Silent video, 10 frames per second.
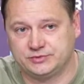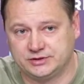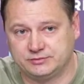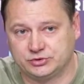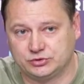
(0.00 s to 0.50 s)

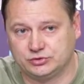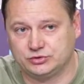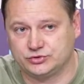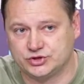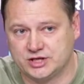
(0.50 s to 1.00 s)
employee,
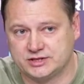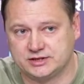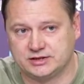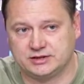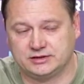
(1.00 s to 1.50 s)

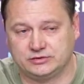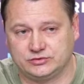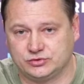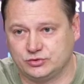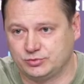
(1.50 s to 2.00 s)

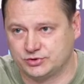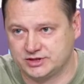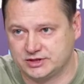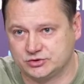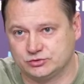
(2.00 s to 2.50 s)
and
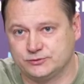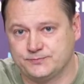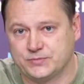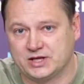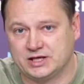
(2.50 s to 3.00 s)
I thank
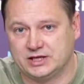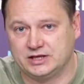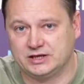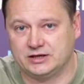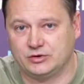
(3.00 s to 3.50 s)
all
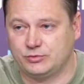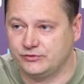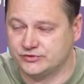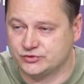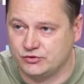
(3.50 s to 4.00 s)

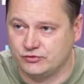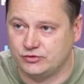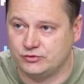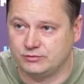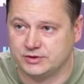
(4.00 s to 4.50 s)
that are
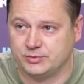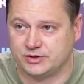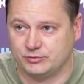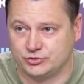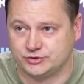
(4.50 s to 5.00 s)
involved in this
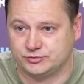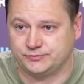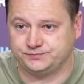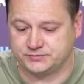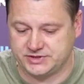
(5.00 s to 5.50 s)

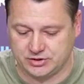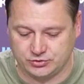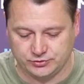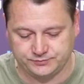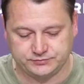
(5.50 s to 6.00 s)
project, and we
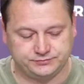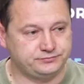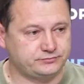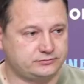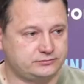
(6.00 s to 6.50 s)
will win.